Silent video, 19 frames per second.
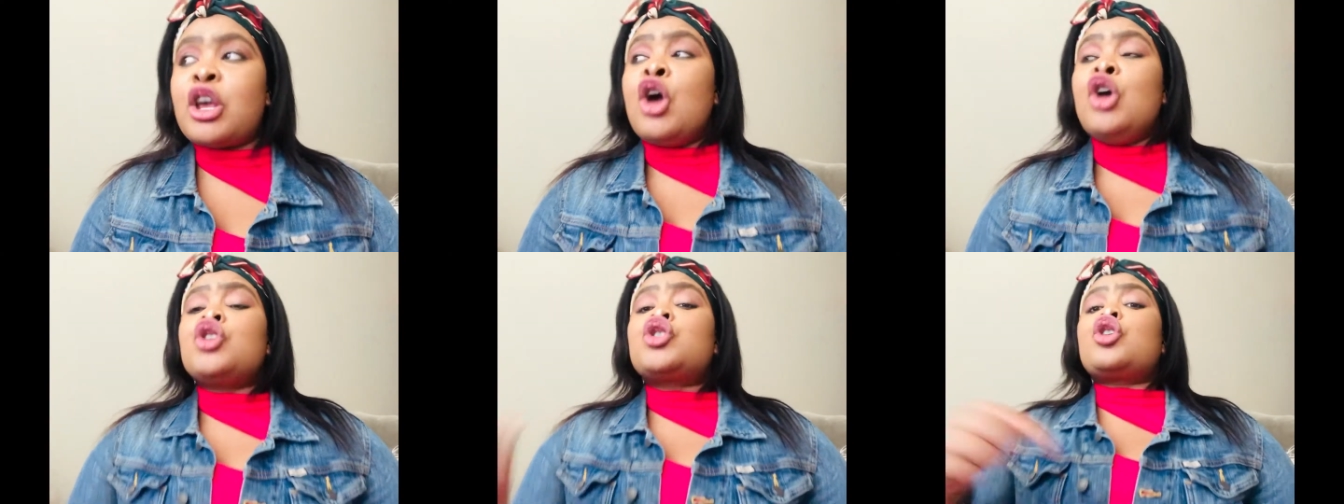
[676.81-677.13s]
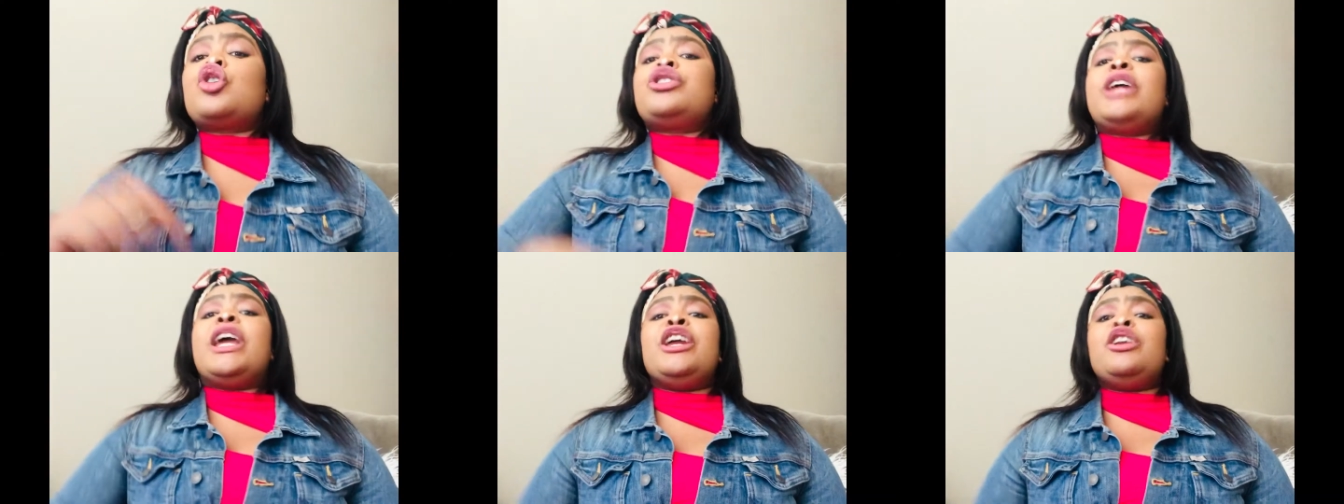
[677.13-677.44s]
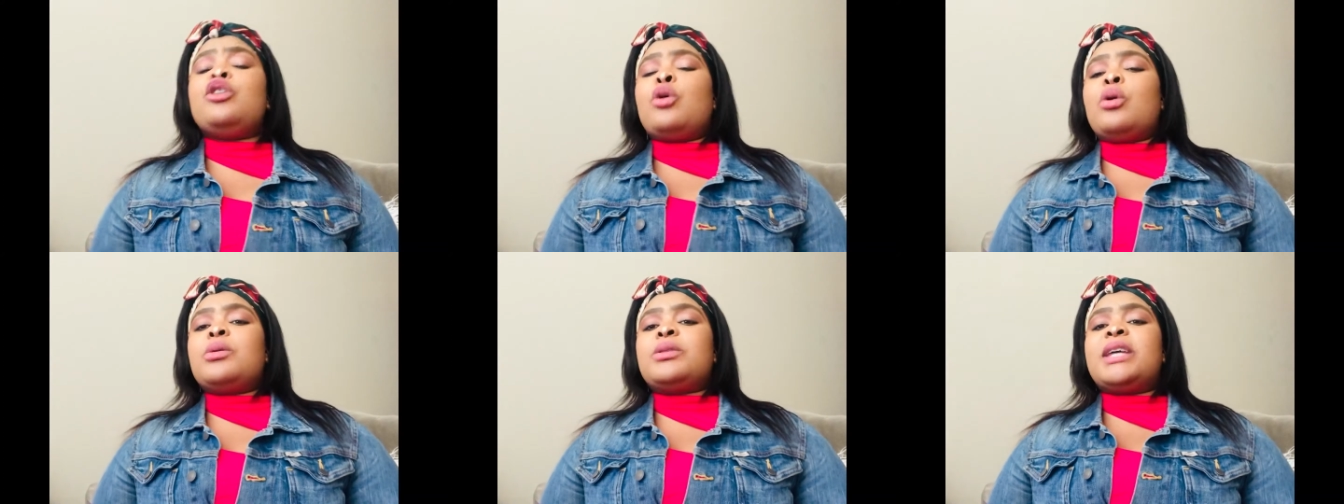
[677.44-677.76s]
So they
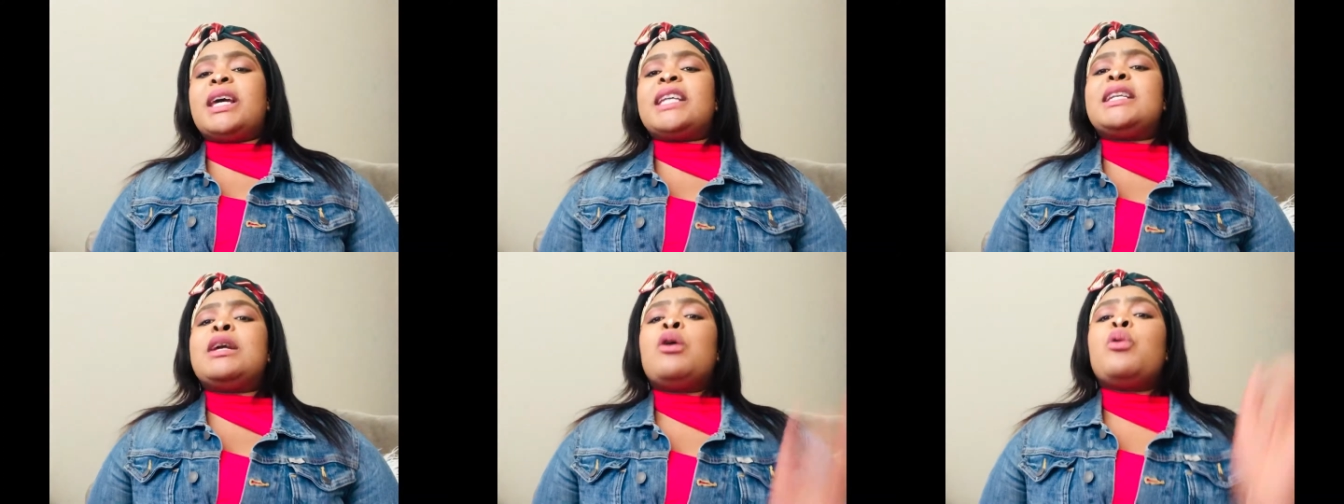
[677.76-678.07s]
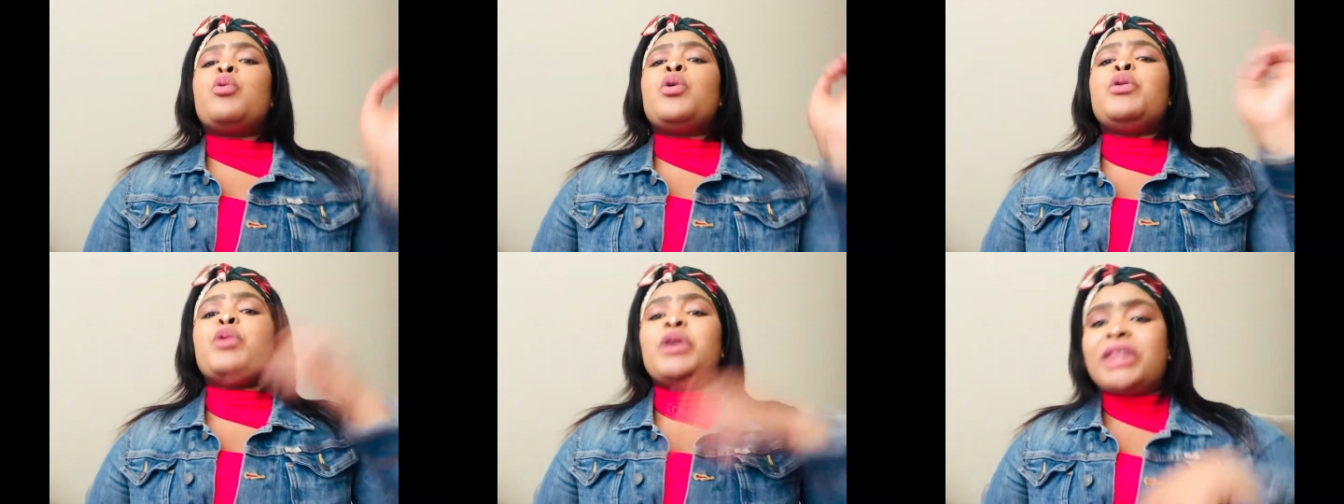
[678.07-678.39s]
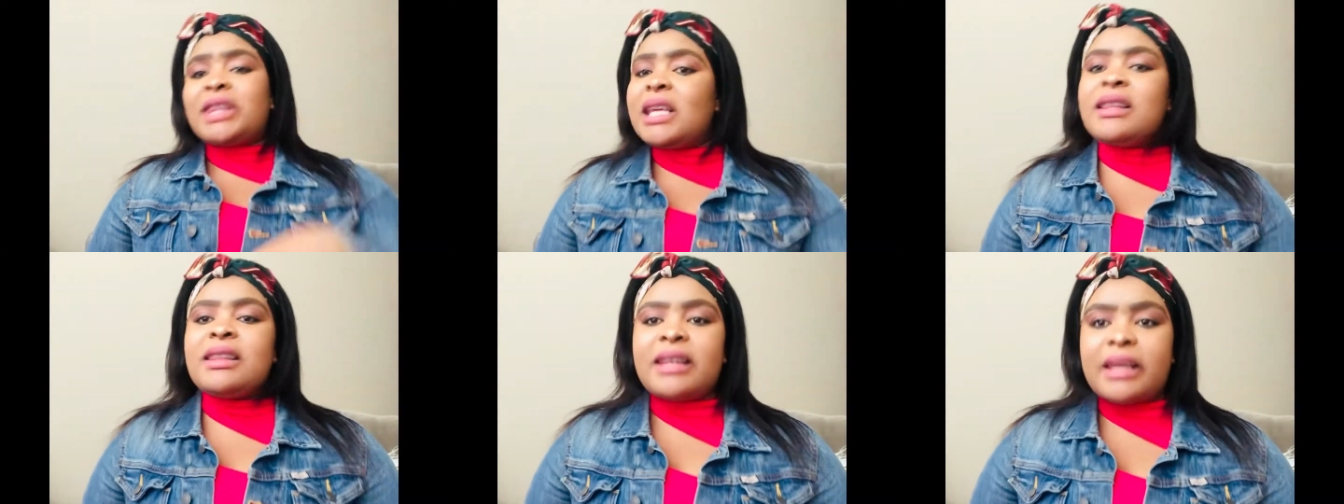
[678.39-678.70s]
know that
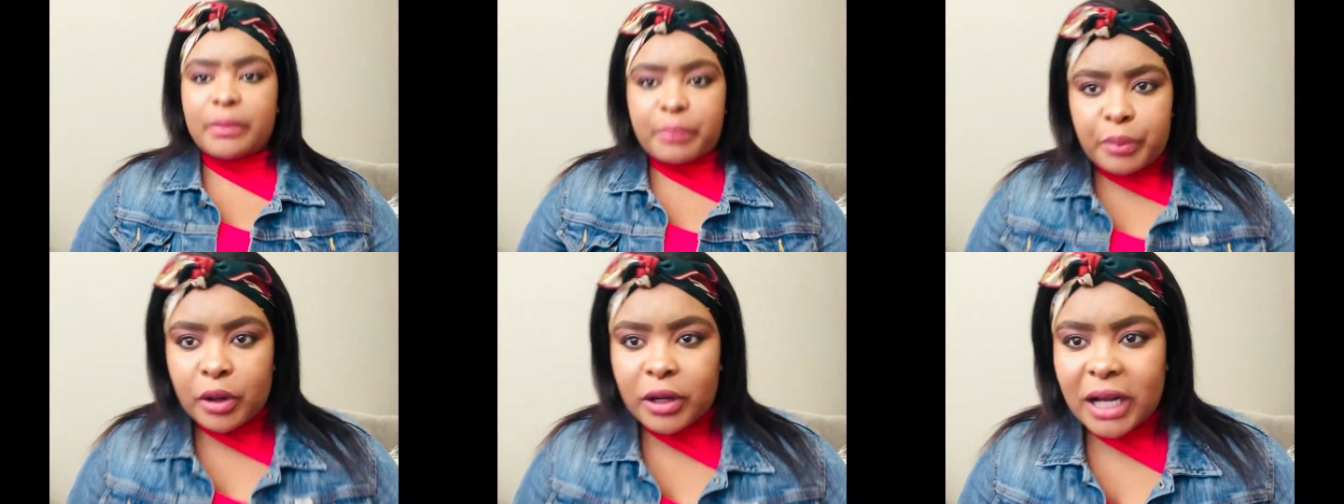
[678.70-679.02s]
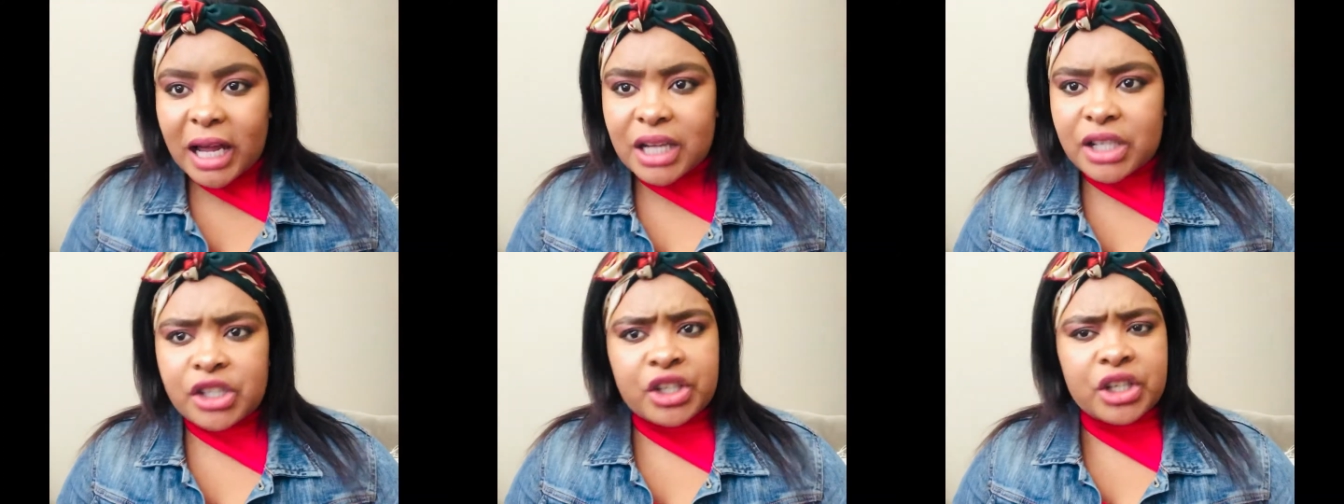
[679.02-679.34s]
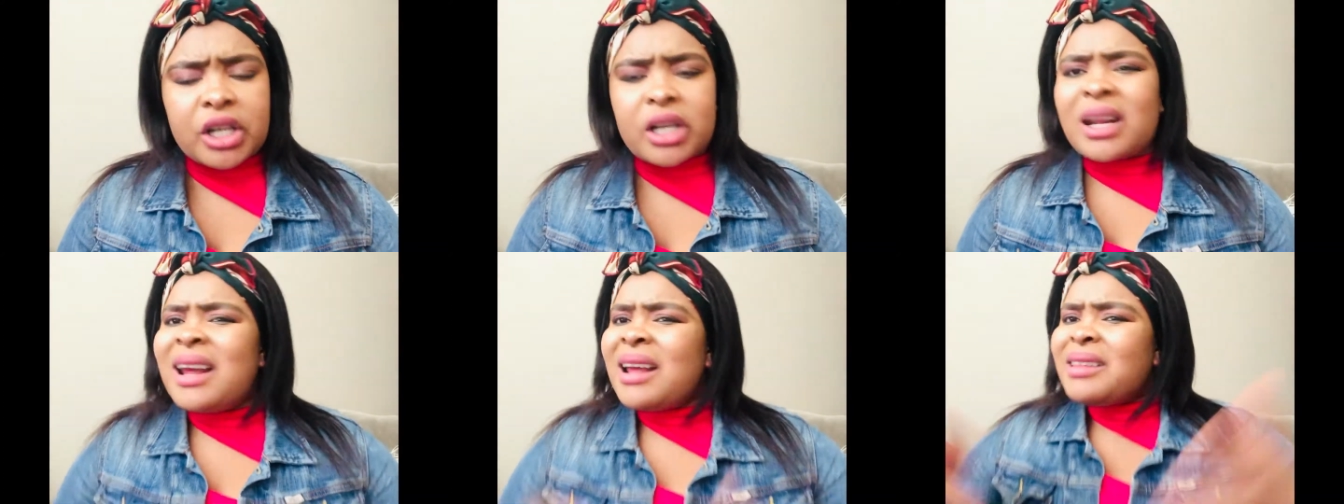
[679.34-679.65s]
within their production,